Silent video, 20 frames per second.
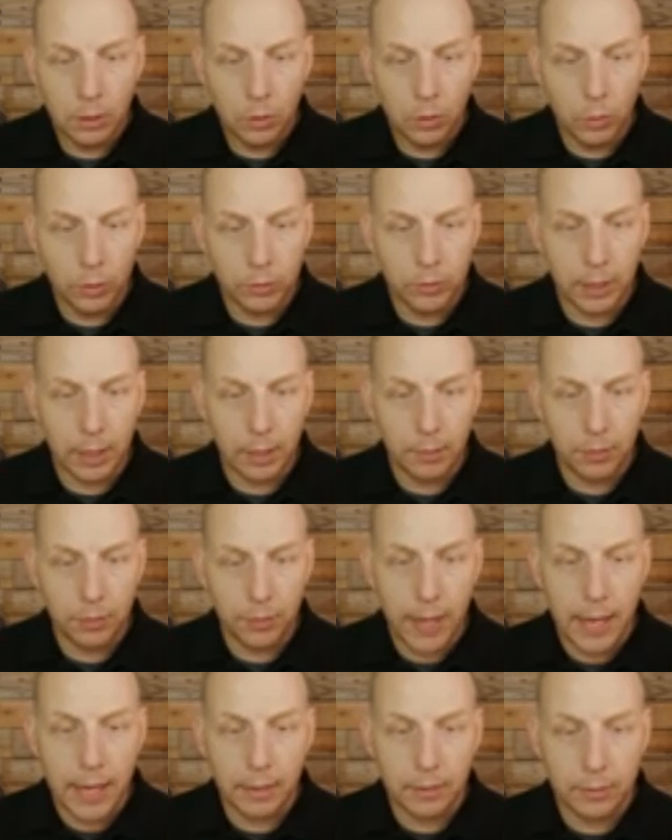what's going to have
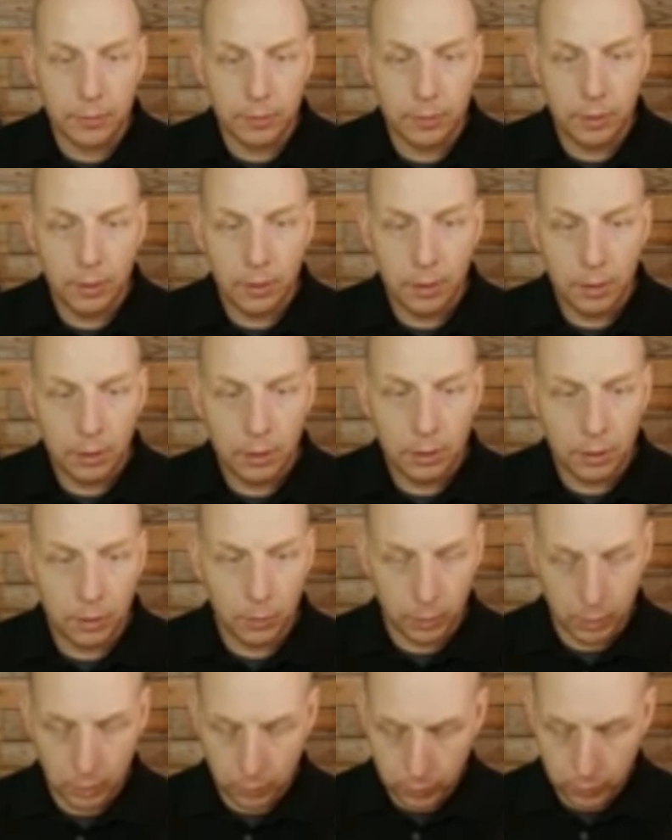thanks, and
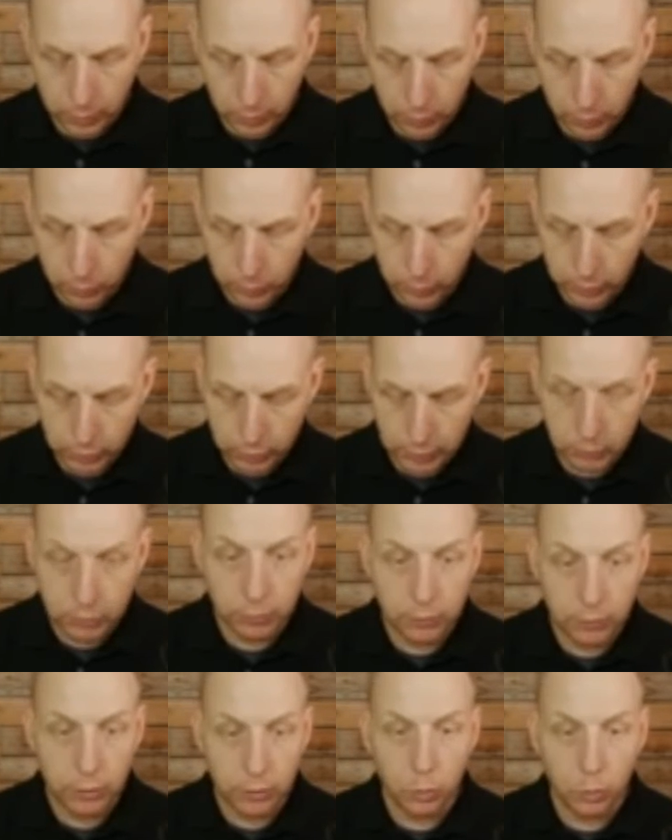we're going to change
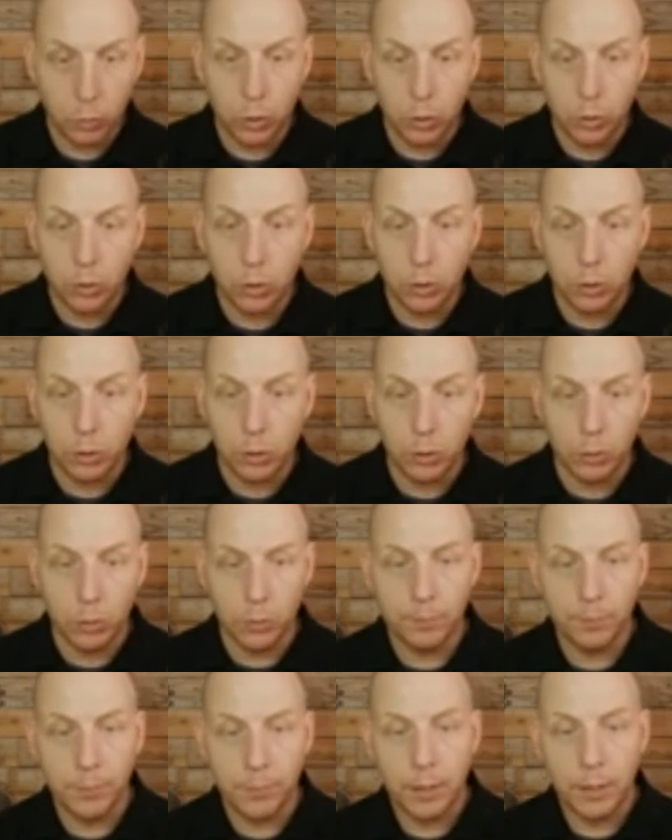this to woohoo.